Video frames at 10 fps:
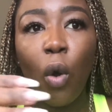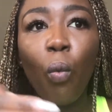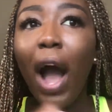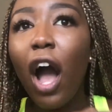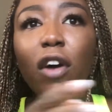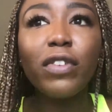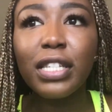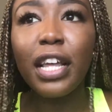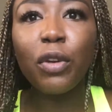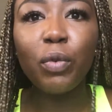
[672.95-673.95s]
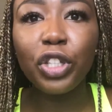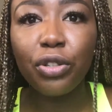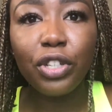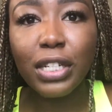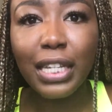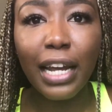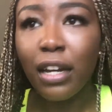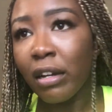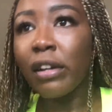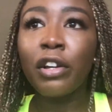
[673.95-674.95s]
why all of a sudden would you just like
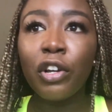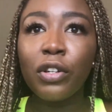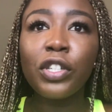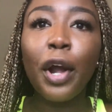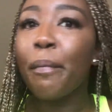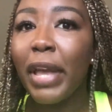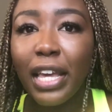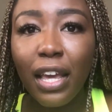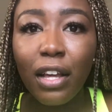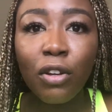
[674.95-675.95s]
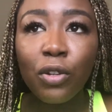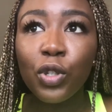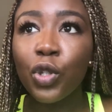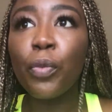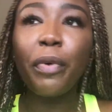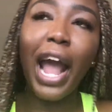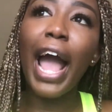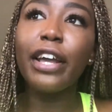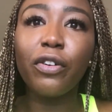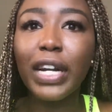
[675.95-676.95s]
start making super
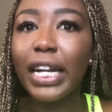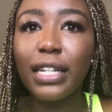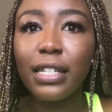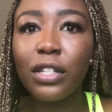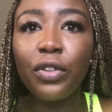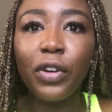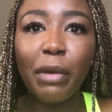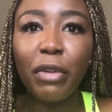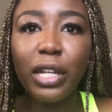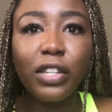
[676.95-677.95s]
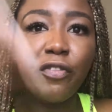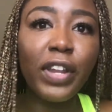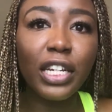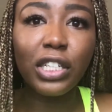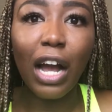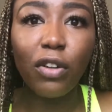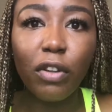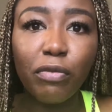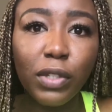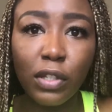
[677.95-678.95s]
high grades, you know what I mean, to finish out
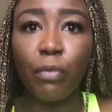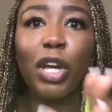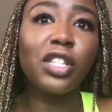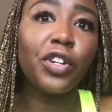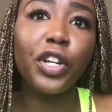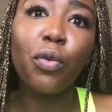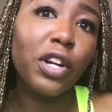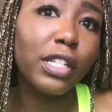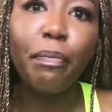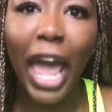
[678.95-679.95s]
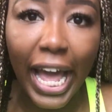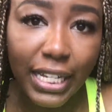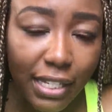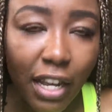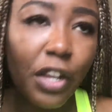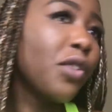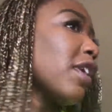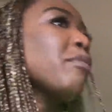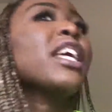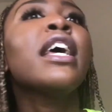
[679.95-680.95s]
the semester in order to pass? You know
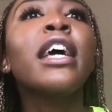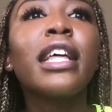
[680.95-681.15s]
what I mean?